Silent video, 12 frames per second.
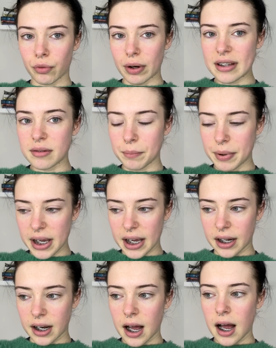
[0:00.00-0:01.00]
The reason
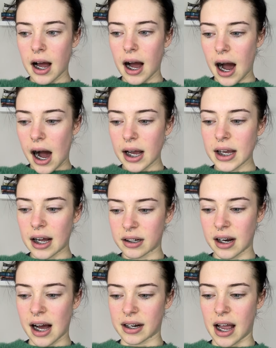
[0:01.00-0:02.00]
being, I
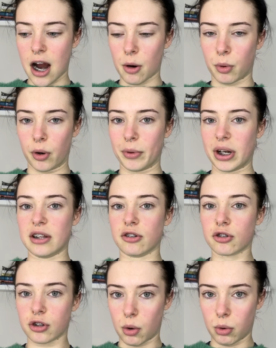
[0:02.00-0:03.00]
hadn't had a hair appointment in
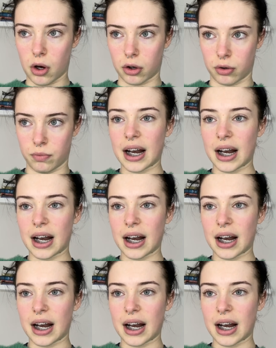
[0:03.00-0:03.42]
so long